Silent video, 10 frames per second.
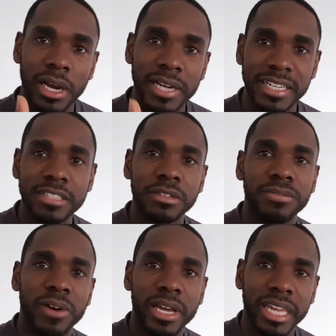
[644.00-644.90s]

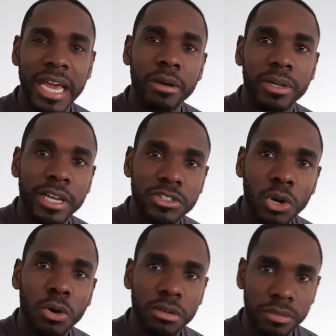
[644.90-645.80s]
identify and calculate
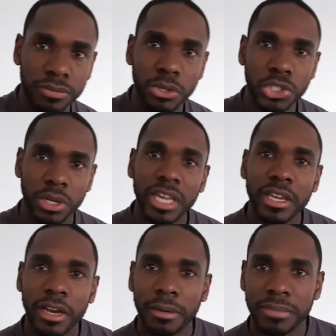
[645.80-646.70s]
all of the future
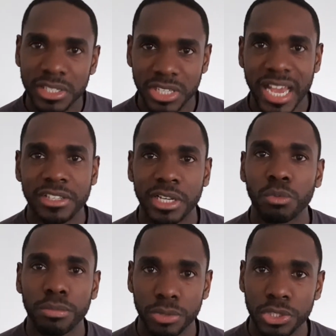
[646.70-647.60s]
income this asset
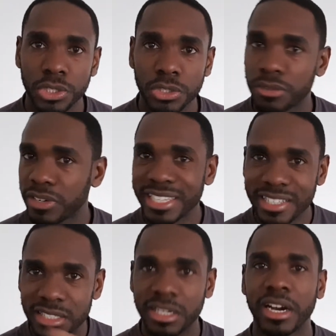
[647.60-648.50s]
will produce over its
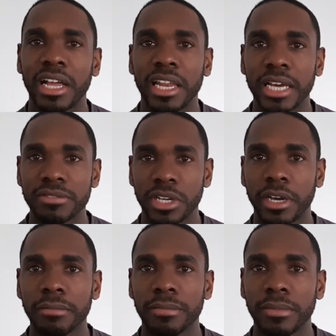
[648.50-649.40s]
entire
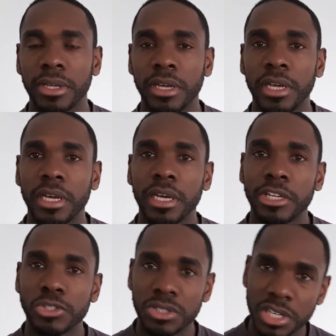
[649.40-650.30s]
lifetime.
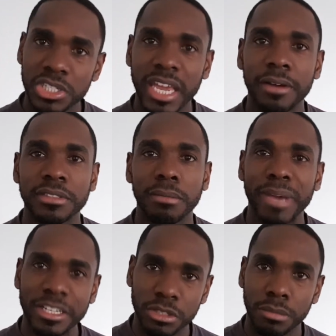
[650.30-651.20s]
You discount it
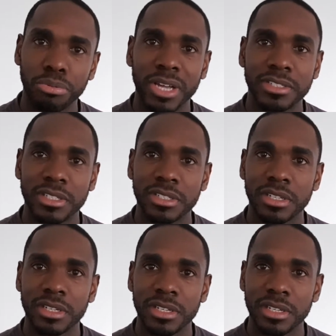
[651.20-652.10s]
back to the present
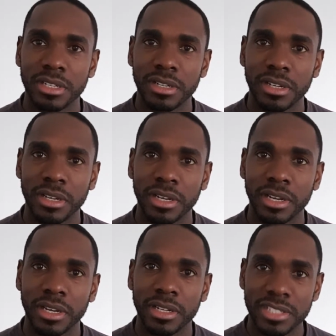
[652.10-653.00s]

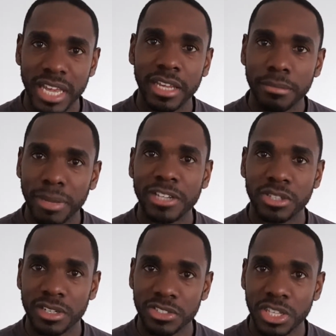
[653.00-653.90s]
day based
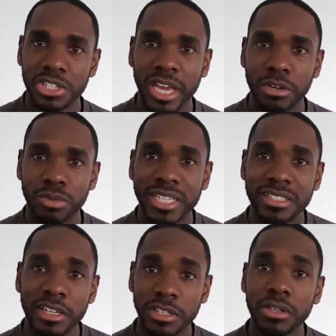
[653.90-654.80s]
on its discount rate.
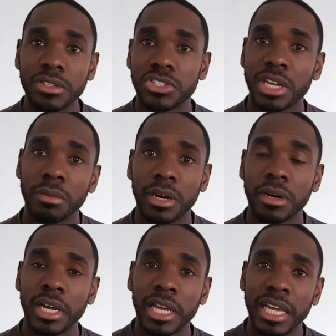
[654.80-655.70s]
And then you can say,
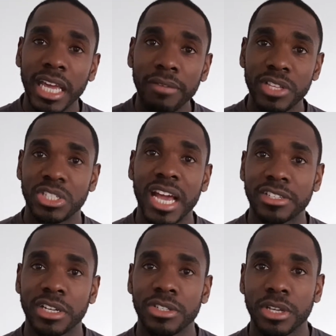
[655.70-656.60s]
well, if this
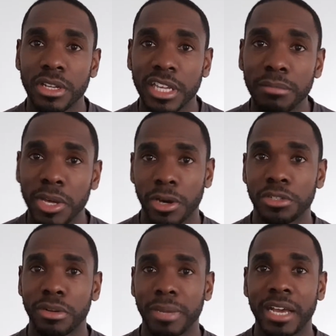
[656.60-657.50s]
asset is going to give me
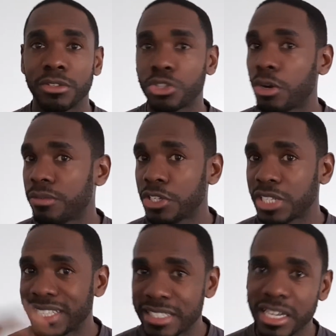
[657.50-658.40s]
£100 over its
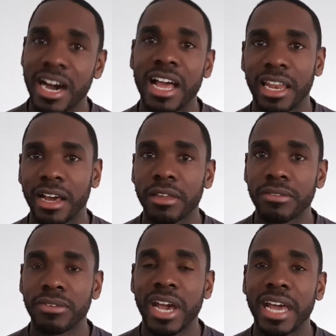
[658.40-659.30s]
entire
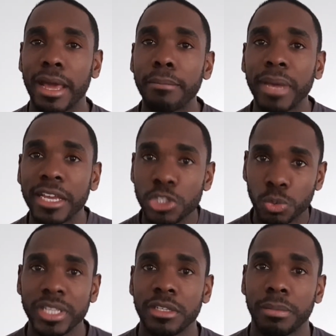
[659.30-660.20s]
life, and I'm paying
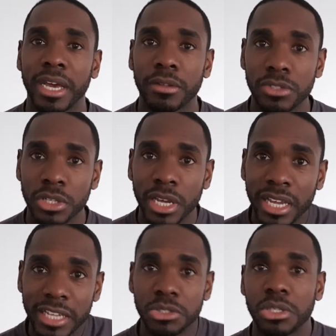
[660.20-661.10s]
£20 in